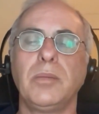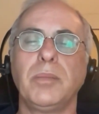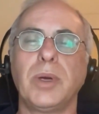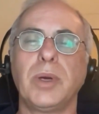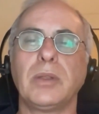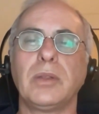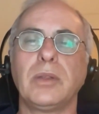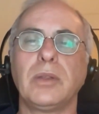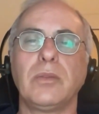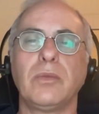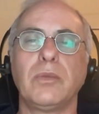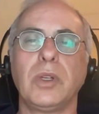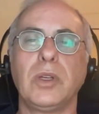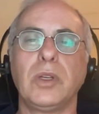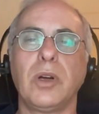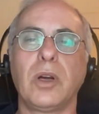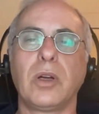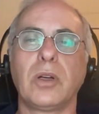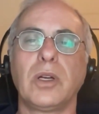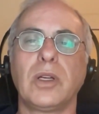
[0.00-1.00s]
But
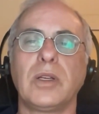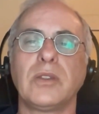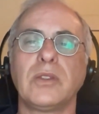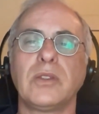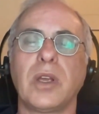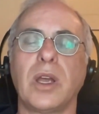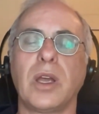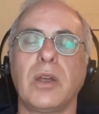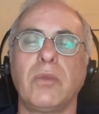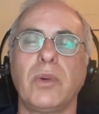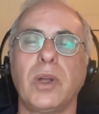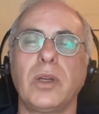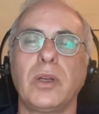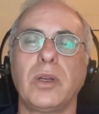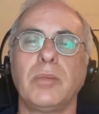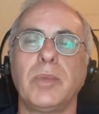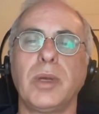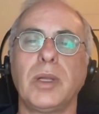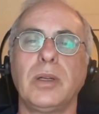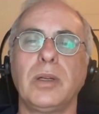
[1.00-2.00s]
regardless, I
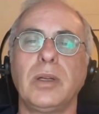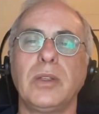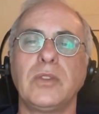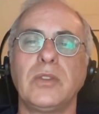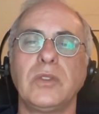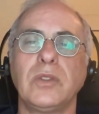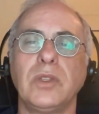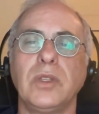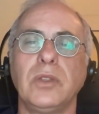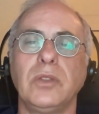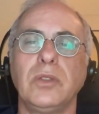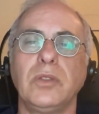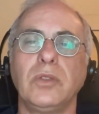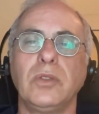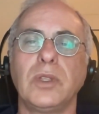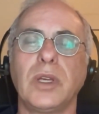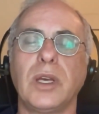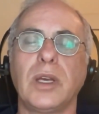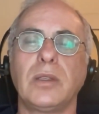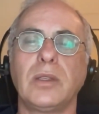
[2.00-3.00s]
recommend listening
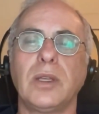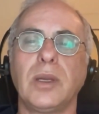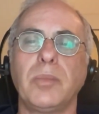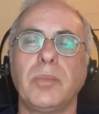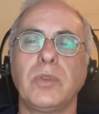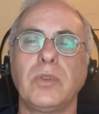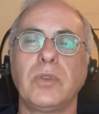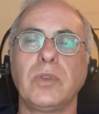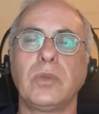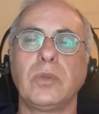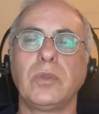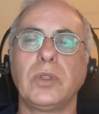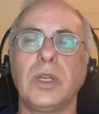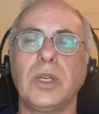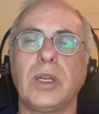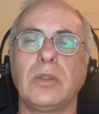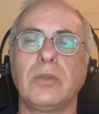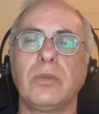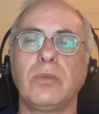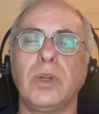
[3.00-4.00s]
to that episode to
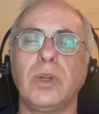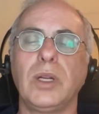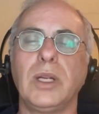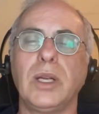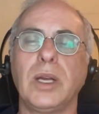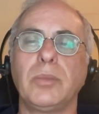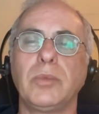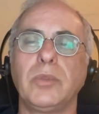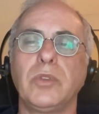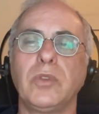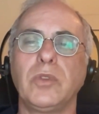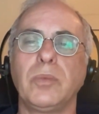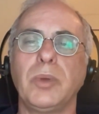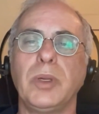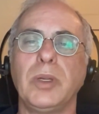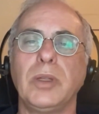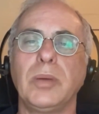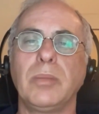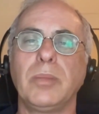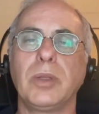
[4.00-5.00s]
get really up to
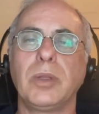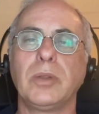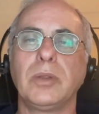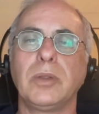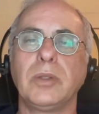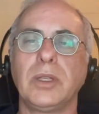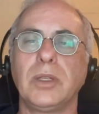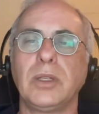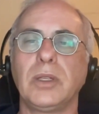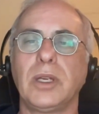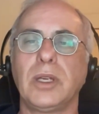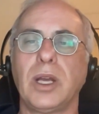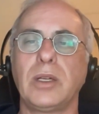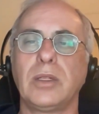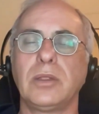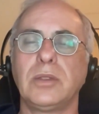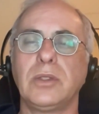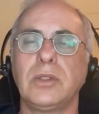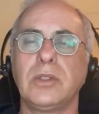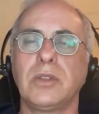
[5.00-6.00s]
speed about the
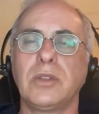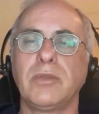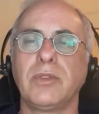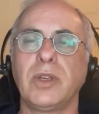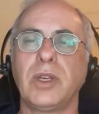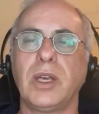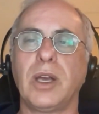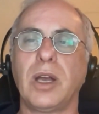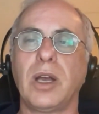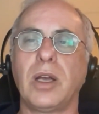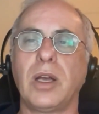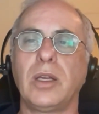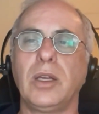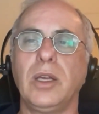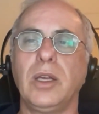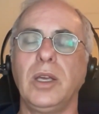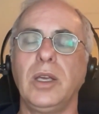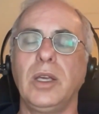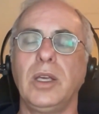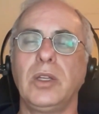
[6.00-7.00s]
technicalities of AI
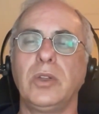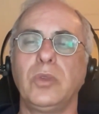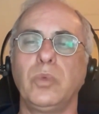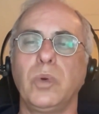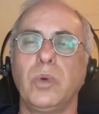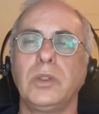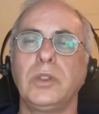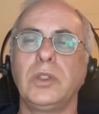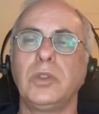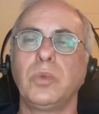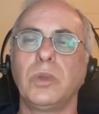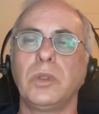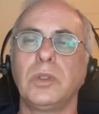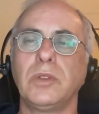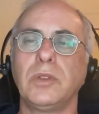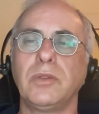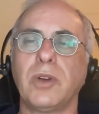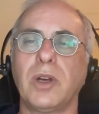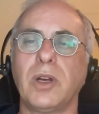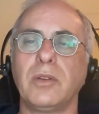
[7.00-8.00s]
in
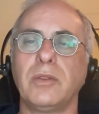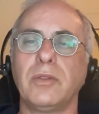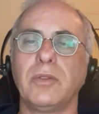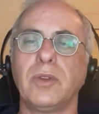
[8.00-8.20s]
2025.